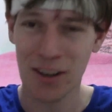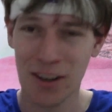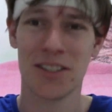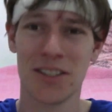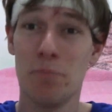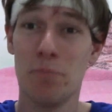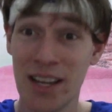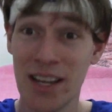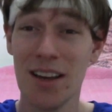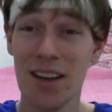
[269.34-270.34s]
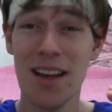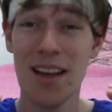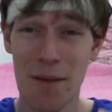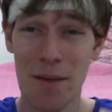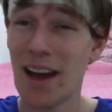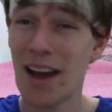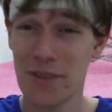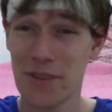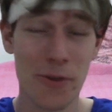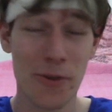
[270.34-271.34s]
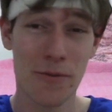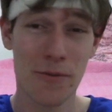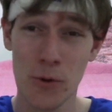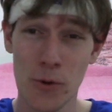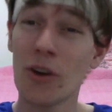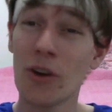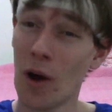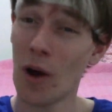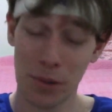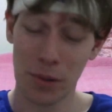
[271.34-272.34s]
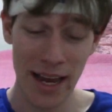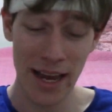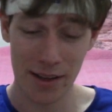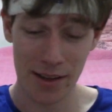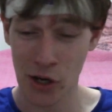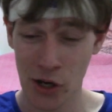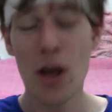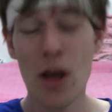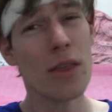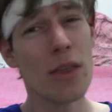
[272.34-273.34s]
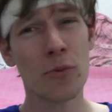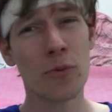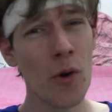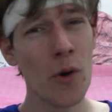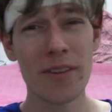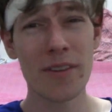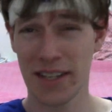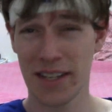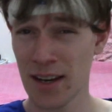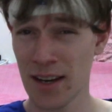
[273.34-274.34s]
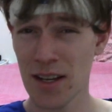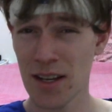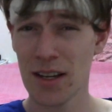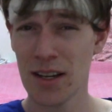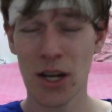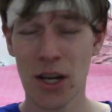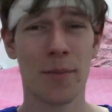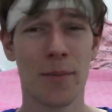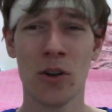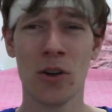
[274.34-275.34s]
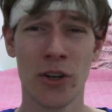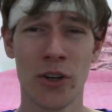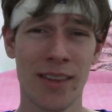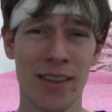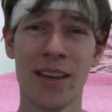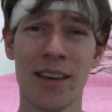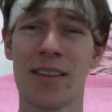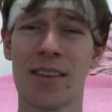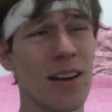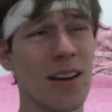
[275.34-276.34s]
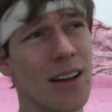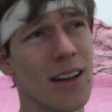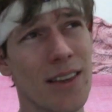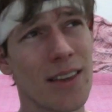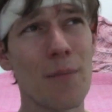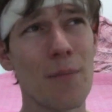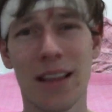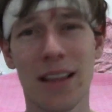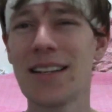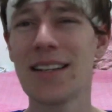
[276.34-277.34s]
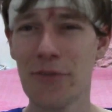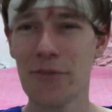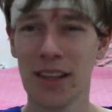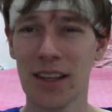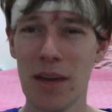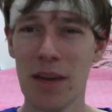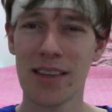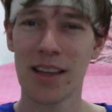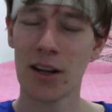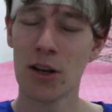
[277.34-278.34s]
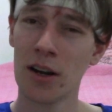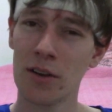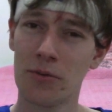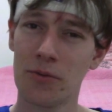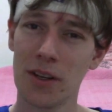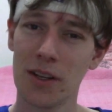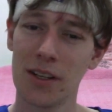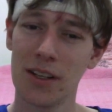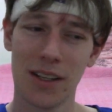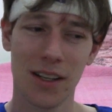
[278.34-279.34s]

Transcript: You've kind of got just a big amount of different foods on one plate. So the roast dinner type culture, I think, is something that I definitely miss, and I kind of,